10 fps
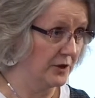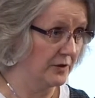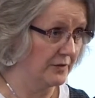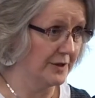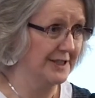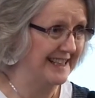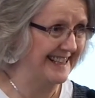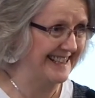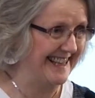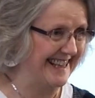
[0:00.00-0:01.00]

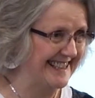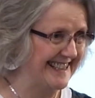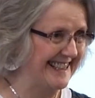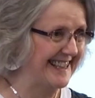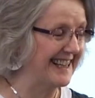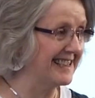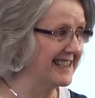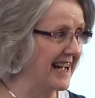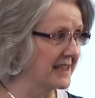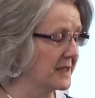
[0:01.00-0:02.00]
universities that she
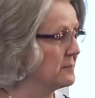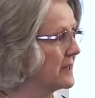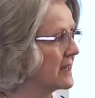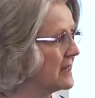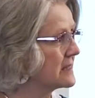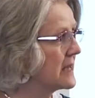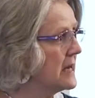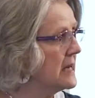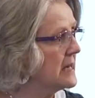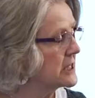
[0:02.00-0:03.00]
contacted because
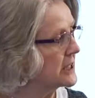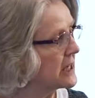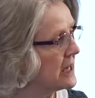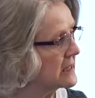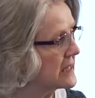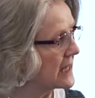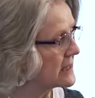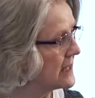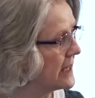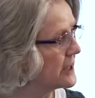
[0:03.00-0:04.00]
she
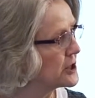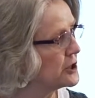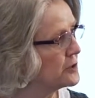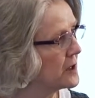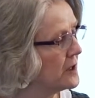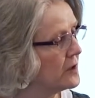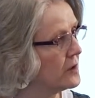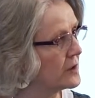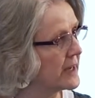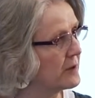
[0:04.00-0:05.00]
contacted ASU
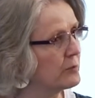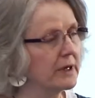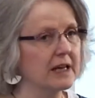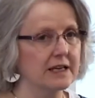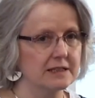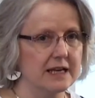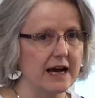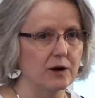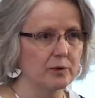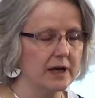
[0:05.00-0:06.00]
cold, and we lucked
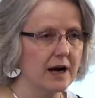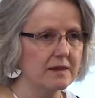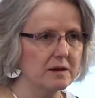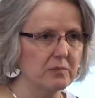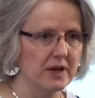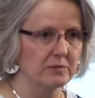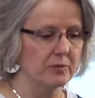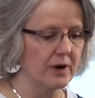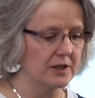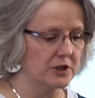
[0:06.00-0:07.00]
out. We got the PEN
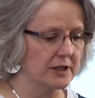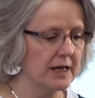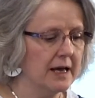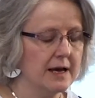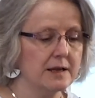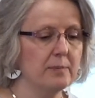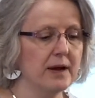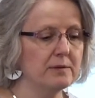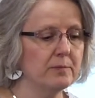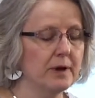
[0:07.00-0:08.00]
Project. The
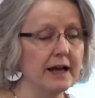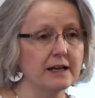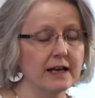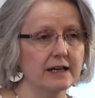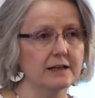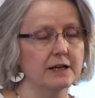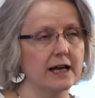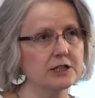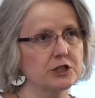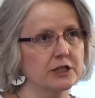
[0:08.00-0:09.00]
PEN, and, and
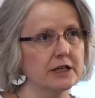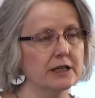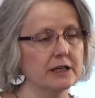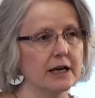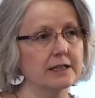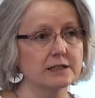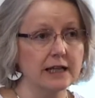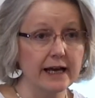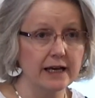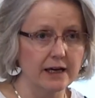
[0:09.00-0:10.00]
as she, as
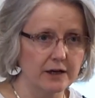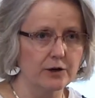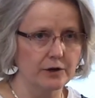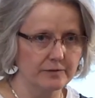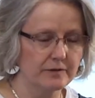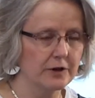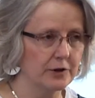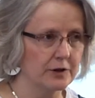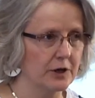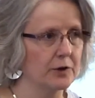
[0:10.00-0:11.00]
Leah, her,
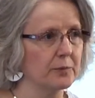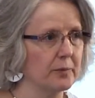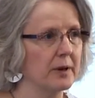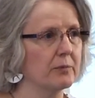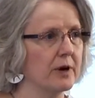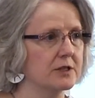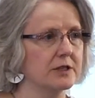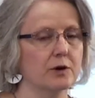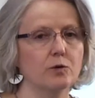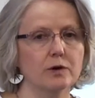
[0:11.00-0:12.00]
her current PEN
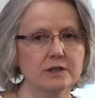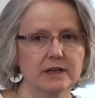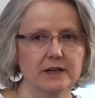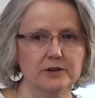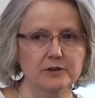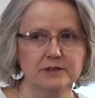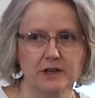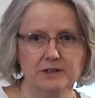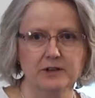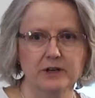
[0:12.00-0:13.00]
Project coordinator, who's
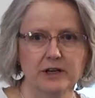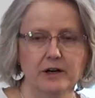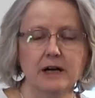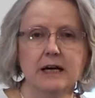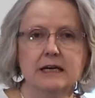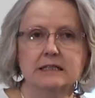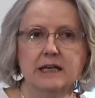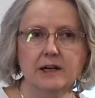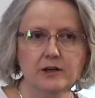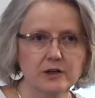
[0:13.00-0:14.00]
also here,
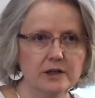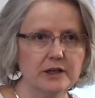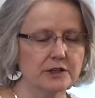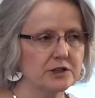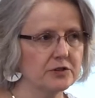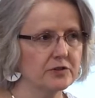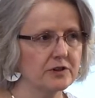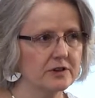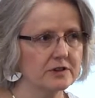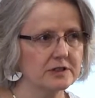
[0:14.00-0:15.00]
said earlier, two
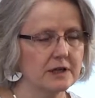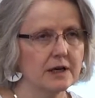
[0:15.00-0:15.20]
thirds,